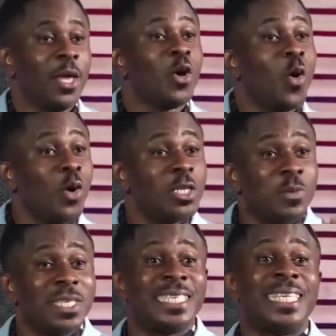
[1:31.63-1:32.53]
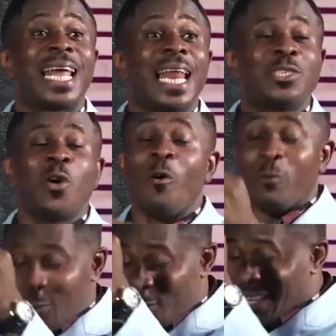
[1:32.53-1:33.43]
Your own spirit is in the class
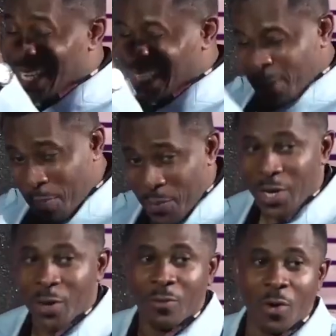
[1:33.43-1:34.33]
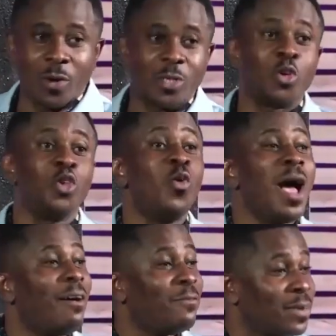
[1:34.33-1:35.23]
of the spirit of God. So
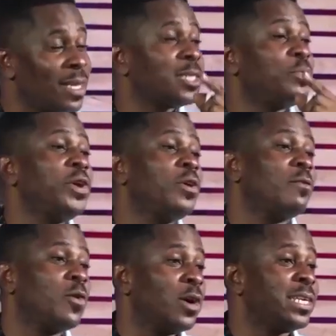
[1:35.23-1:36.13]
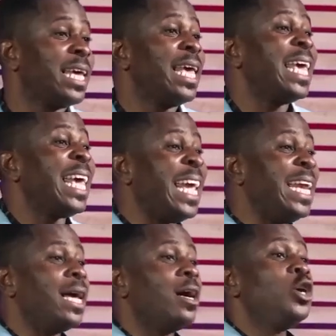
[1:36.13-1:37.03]
you have the spirit of God
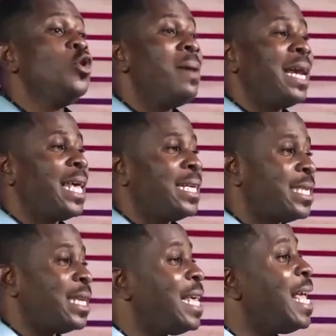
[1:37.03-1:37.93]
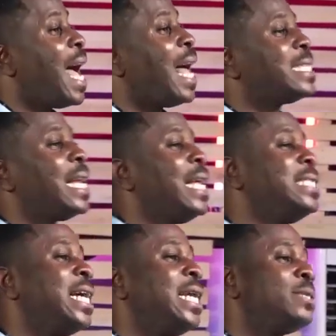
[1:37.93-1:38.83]
in a human casing. He has an
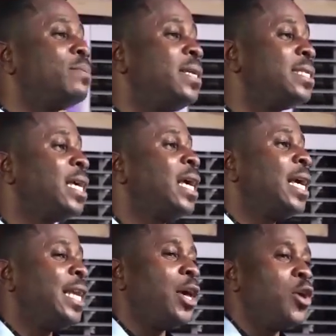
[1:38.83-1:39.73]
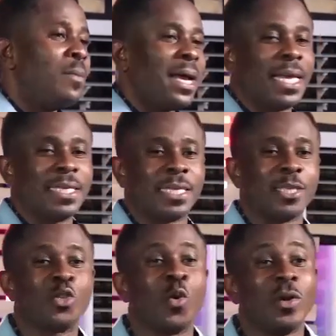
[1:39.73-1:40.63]
angelic spirit in the human
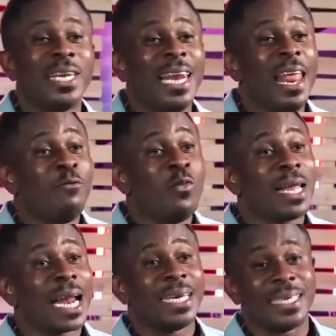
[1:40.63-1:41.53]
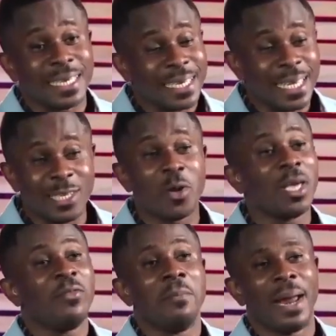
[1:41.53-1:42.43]
casing. So the level ground is
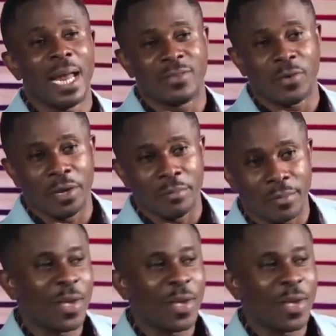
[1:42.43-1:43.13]
not even balanced for him.